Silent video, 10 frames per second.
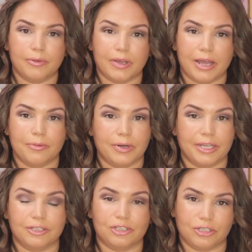you kind of want
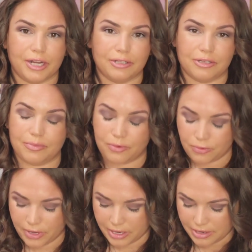to get straight to the
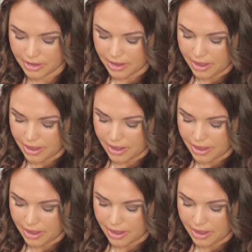point.